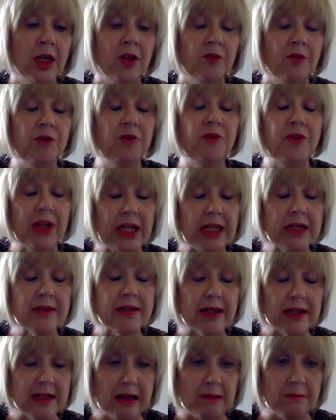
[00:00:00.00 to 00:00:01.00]
If you feel it's
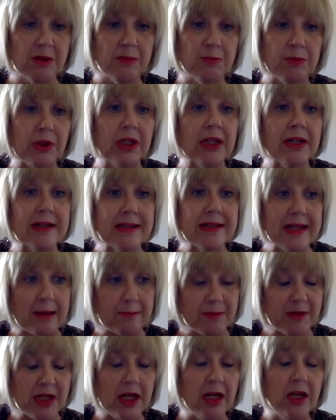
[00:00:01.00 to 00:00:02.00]
acceptable,
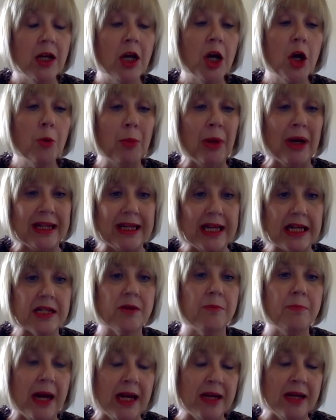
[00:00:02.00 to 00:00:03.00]
accept it, but get
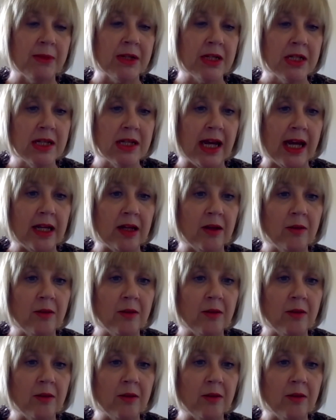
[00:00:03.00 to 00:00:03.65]
a payment date.